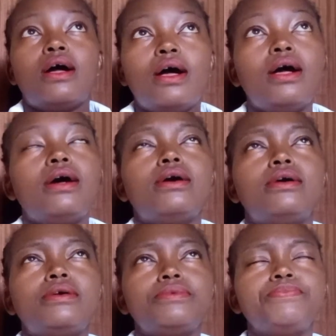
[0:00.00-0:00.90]

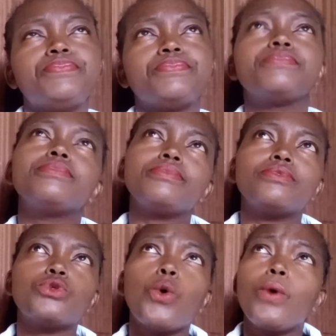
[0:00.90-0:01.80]

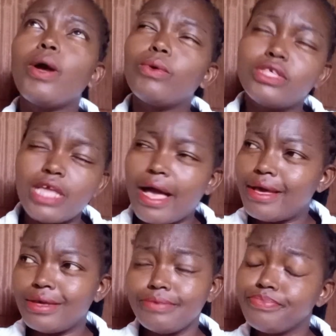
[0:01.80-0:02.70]
So where was
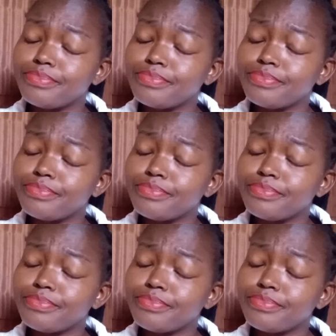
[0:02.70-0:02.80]
I?